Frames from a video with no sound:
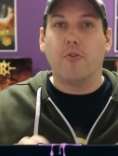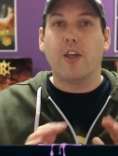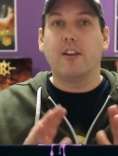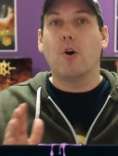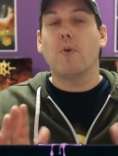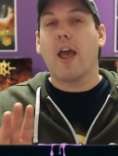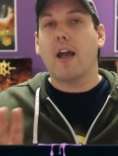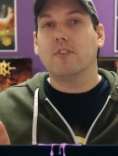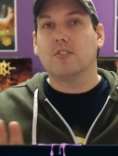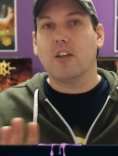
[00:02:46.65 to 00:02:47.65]
they don't
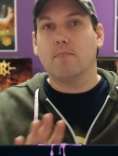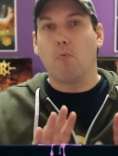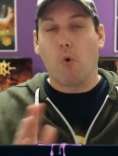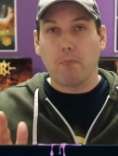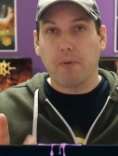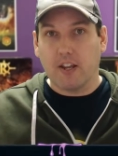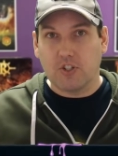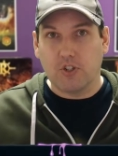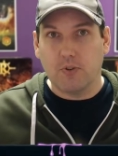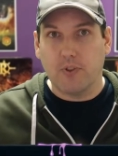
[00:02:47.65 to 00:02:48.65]
have the same warping
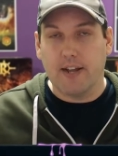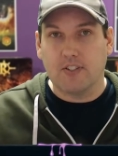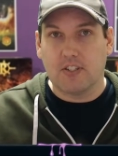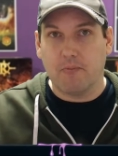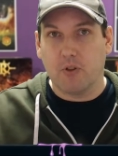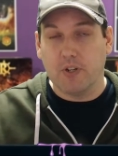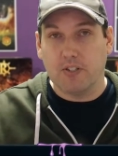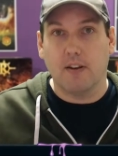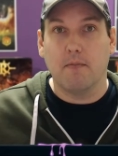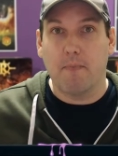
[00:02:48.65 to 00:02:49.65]
issue that some of the
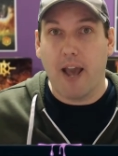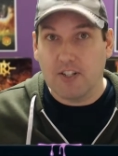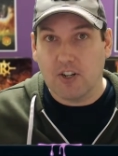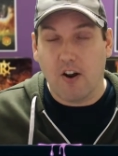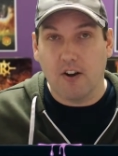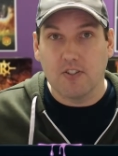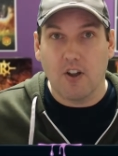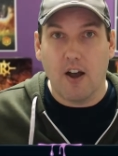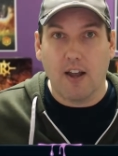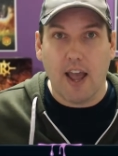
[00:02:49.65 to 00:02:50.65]
recent Magic card
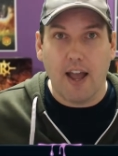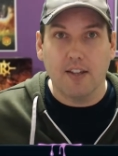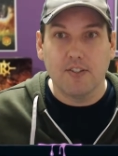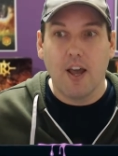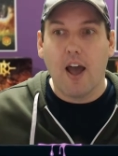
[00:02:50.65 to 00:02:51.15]
stock has.